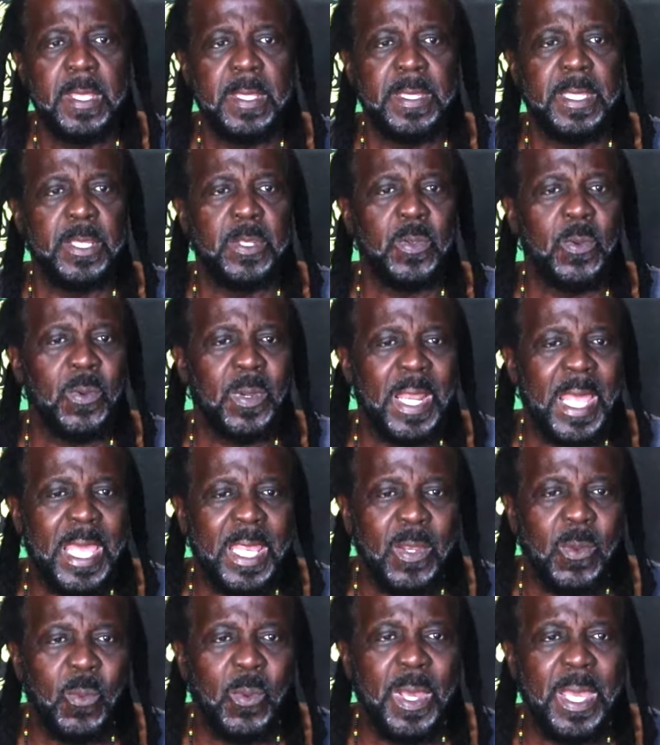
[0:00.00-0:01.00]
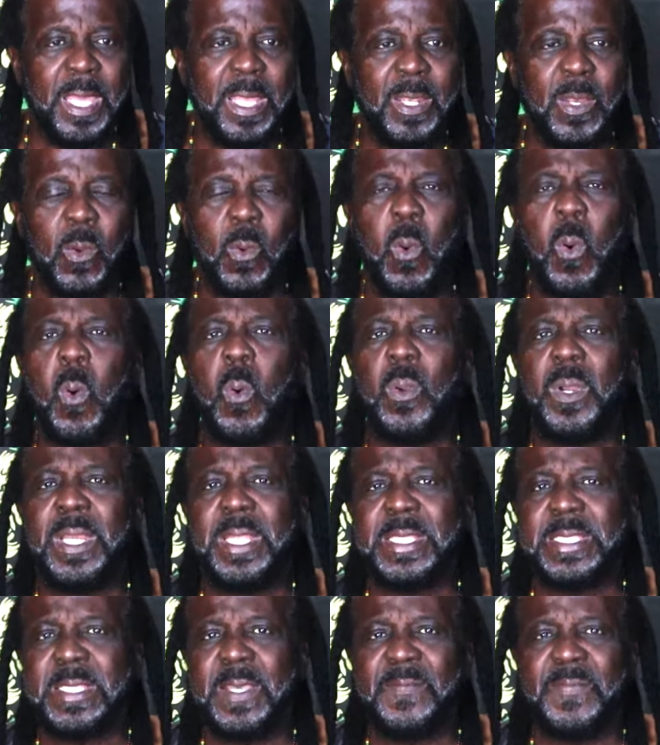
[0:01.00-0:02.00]
They don't like the way the
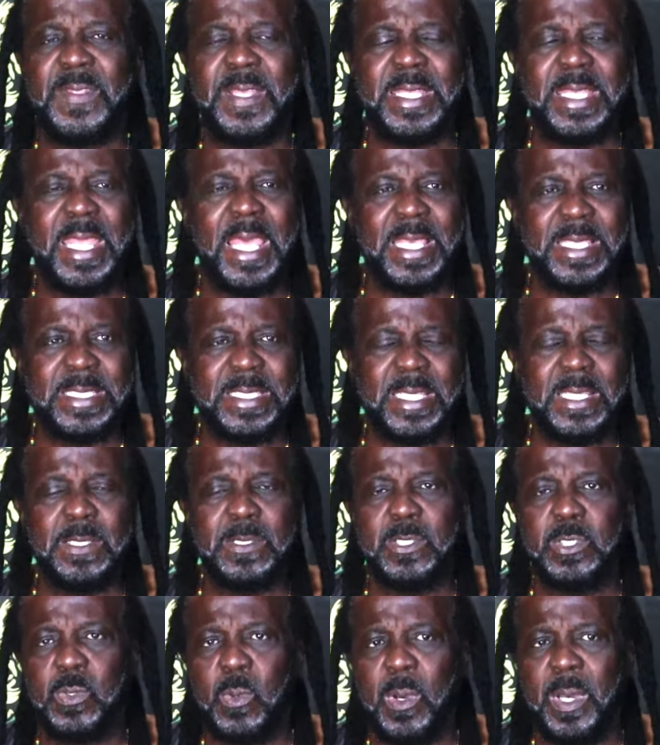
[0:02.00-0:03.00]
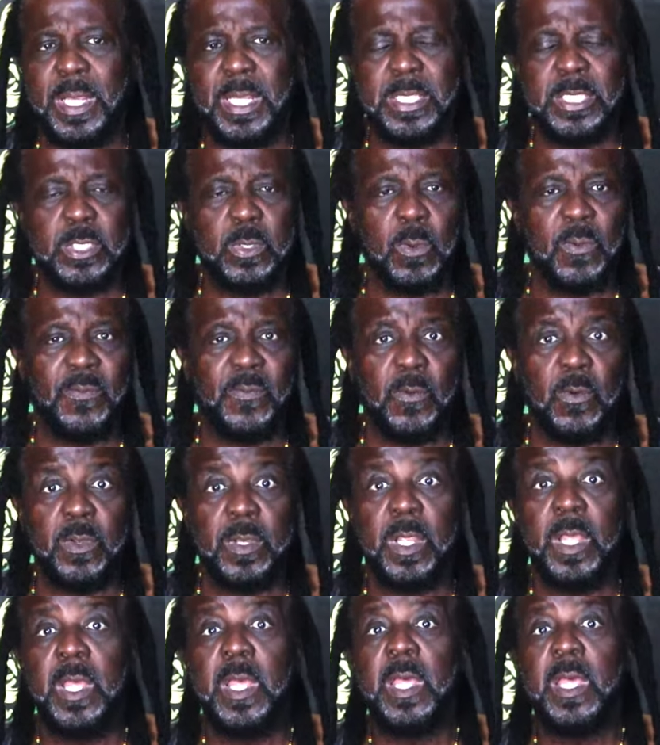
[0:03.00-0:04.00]
coldness of the tests and so on and so forth.